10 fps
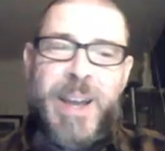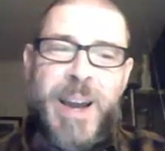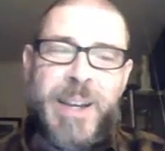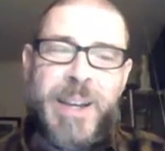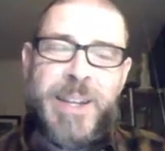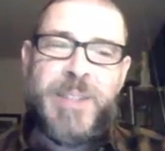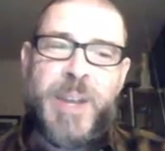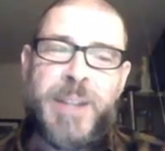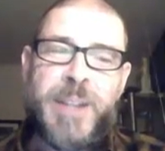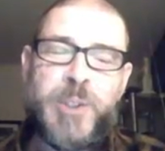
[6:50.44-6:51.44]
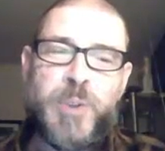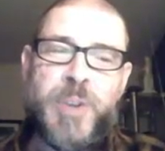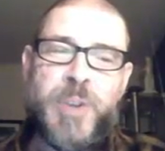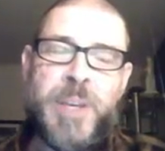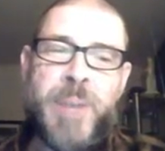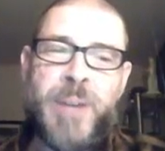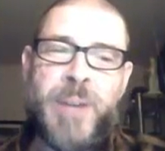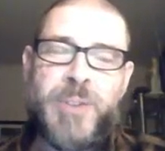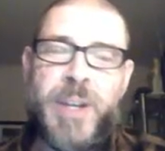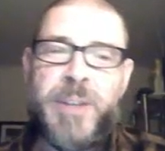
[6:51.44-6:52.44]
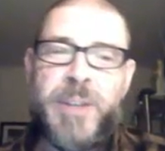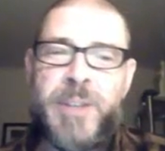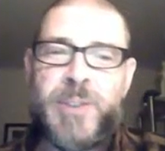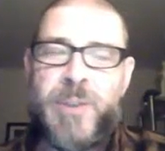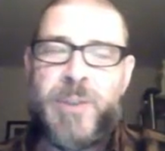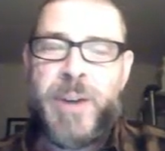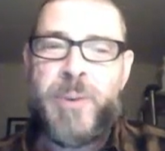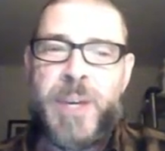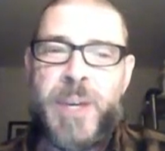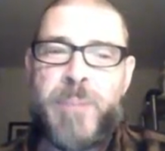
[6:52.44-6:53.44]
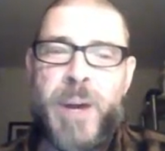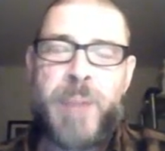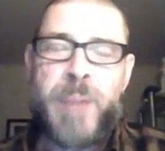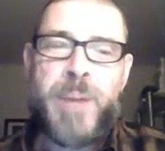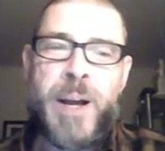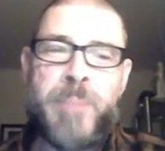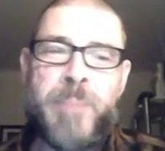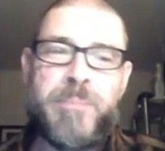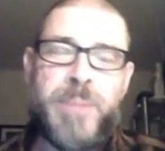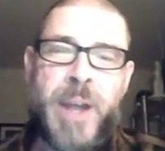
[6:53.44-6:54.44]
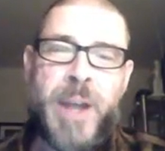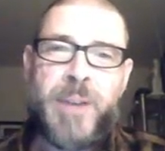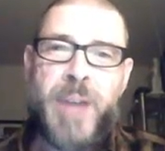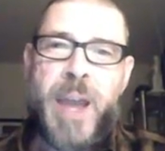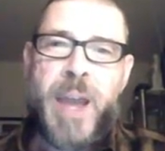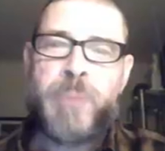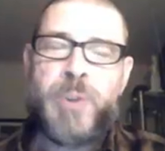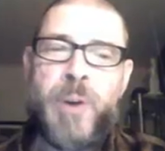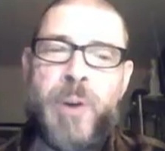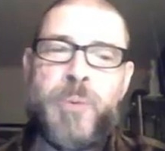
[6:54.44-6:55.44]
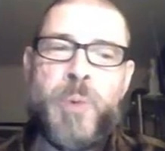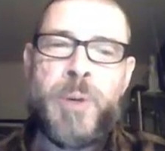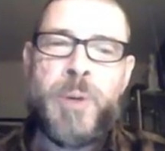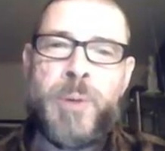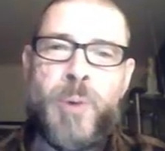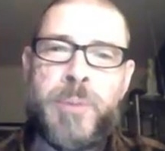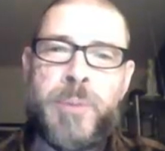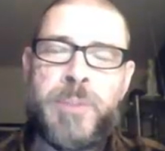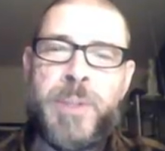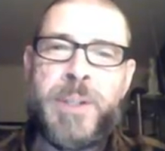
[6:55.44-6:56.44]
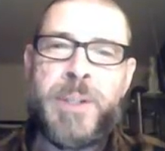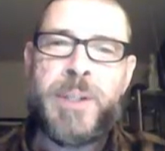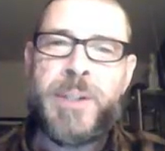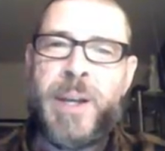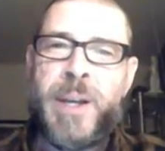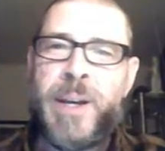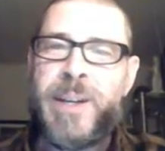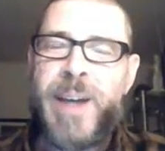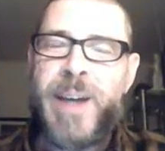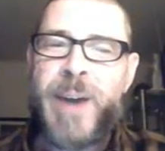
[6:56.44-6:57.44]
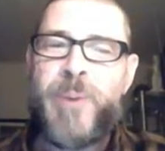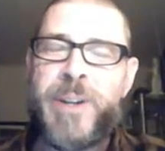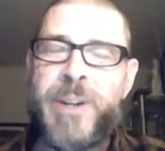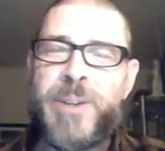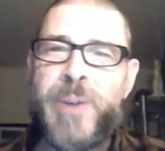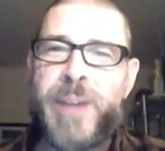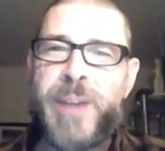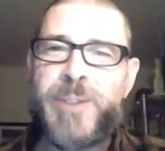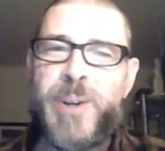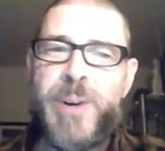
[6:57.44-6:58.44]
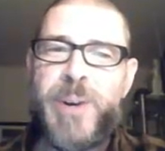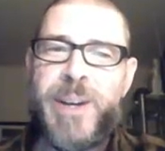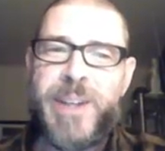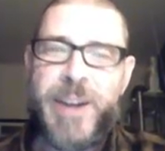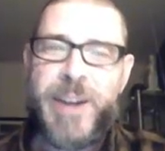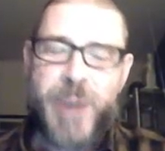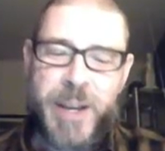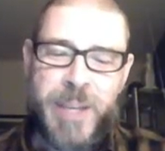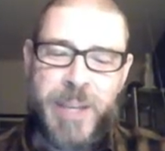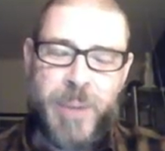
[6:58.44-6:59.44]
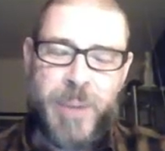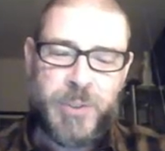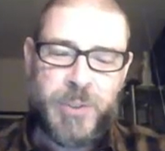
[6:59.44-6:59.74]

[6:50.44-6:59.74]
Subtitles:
I can get deluged with emails daily, so if I don't keep up, I'm like the hamster on the wheel at warp speed, and I don't want to do that, so I try to keep up with